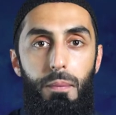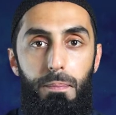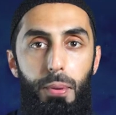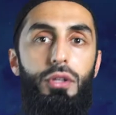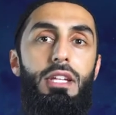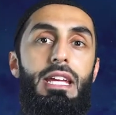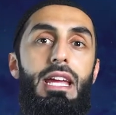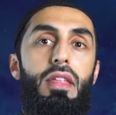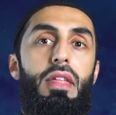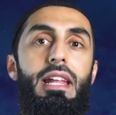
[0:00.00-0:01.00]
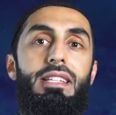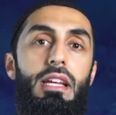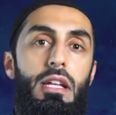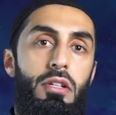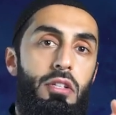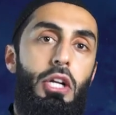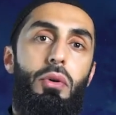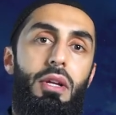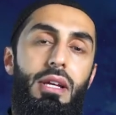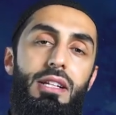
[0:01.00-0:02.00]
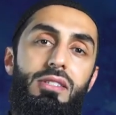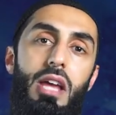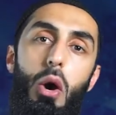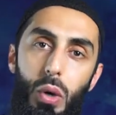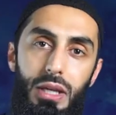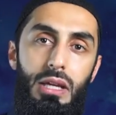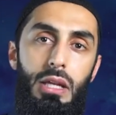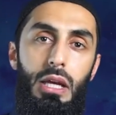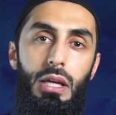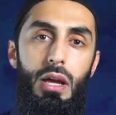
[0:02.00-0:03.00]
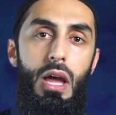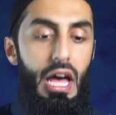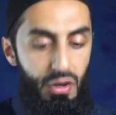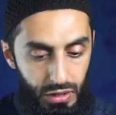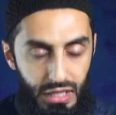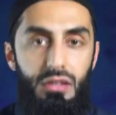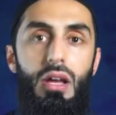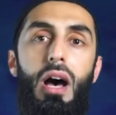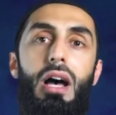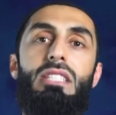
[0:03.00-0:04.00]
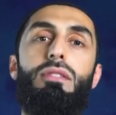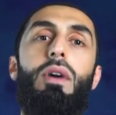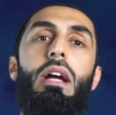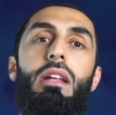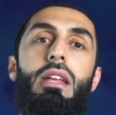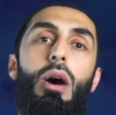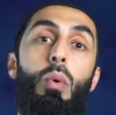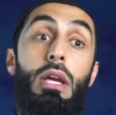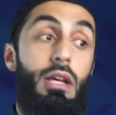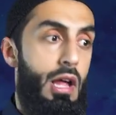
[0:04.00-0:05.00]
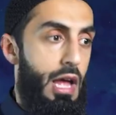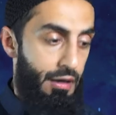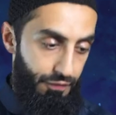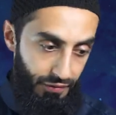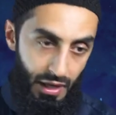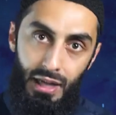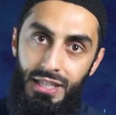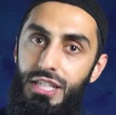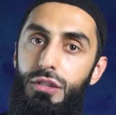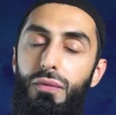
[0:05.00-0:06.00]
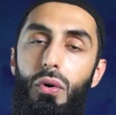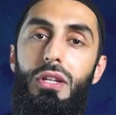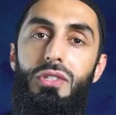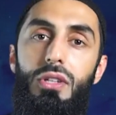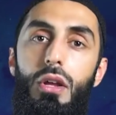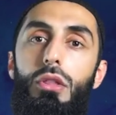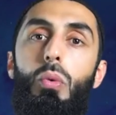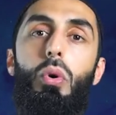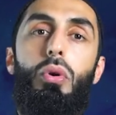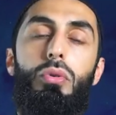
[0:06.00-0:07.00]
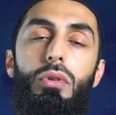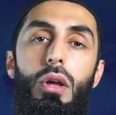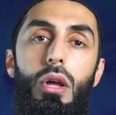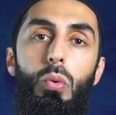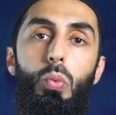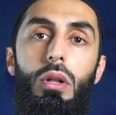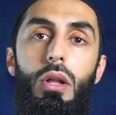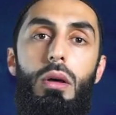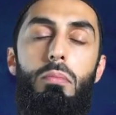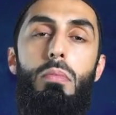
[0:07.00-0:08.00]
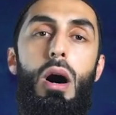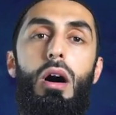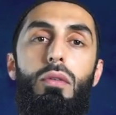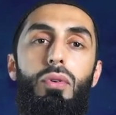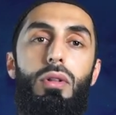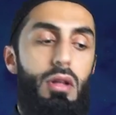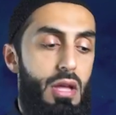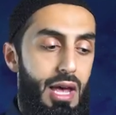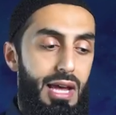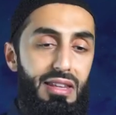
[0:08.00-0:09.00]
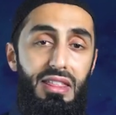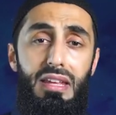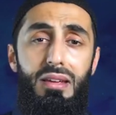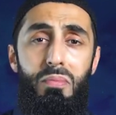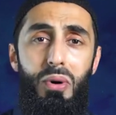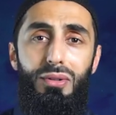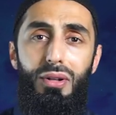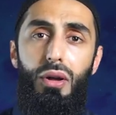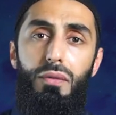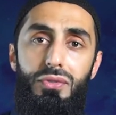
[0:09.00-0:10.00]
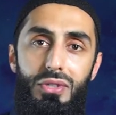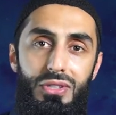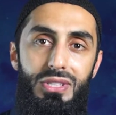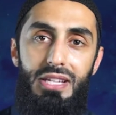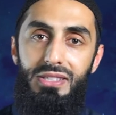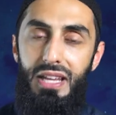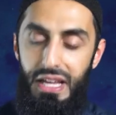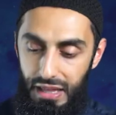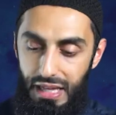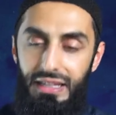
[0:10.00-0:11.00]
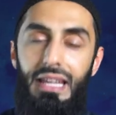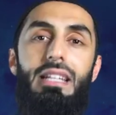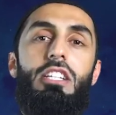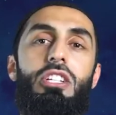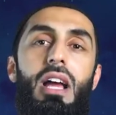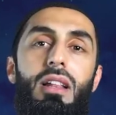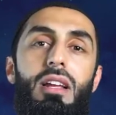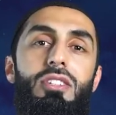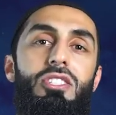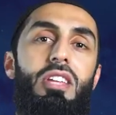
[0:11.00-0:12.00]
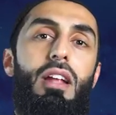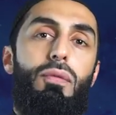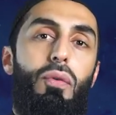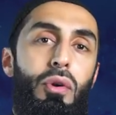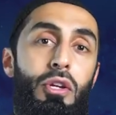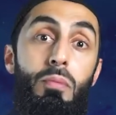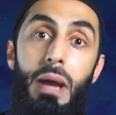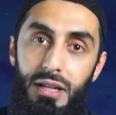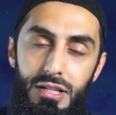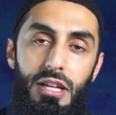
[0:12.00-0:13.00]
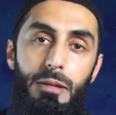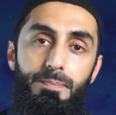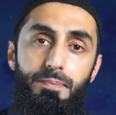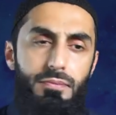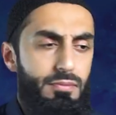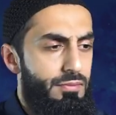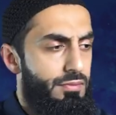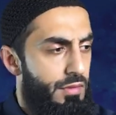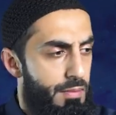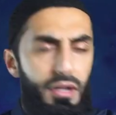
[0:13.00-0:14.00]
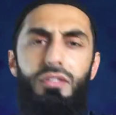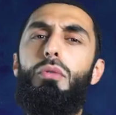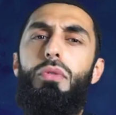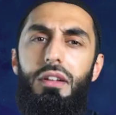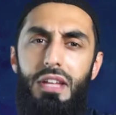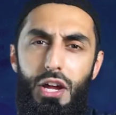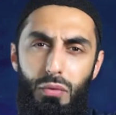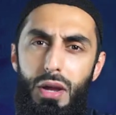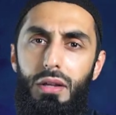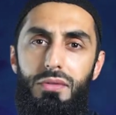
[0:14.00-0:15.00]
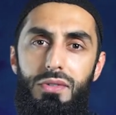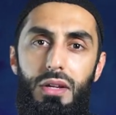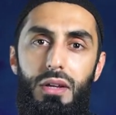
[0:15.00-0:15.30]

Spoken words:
body that is nearing its awakening. And when it does finally awake and finds its voice, the world will marvel at the model of success that it shall set for humanity. But till that day arrives,